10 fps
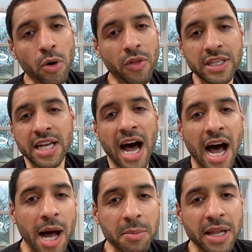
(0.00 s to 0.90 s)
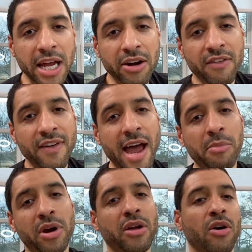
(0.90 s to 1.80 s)
the top layer of
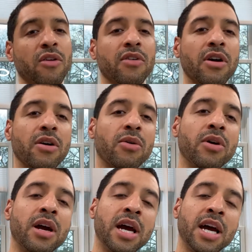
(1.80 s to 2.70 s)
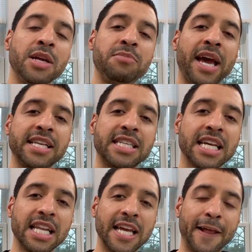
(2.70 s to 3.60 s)
fabric over, or
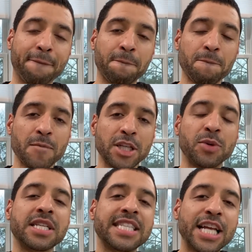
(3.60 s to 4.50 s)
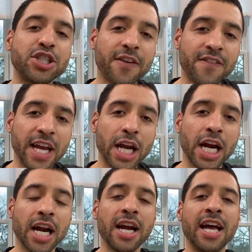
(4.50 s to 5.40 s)
basically to extend your
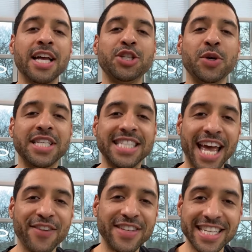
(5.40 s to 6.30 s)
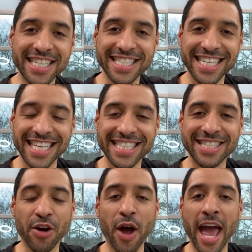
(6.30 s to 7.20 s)
finger to a safe distance
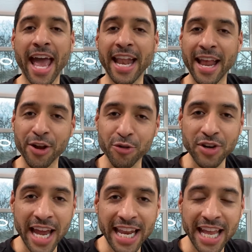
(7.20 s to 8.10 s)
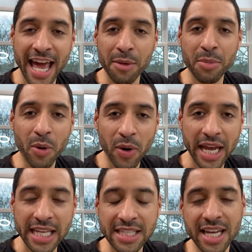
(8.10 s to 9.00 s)
and create it at a
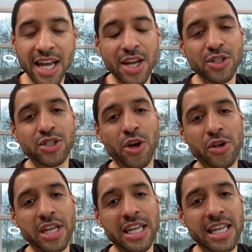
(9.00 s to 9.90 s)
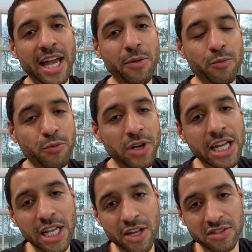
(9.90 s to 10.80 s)
point so you can get really
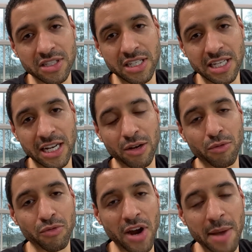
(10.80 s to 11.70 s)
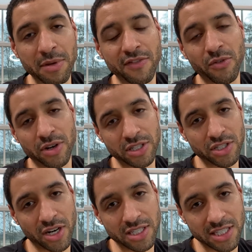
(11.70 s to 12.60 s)
close to the needle right before it
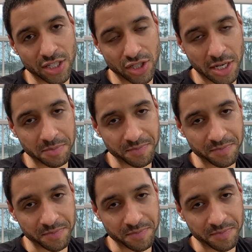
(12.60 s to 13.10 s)
starts stitching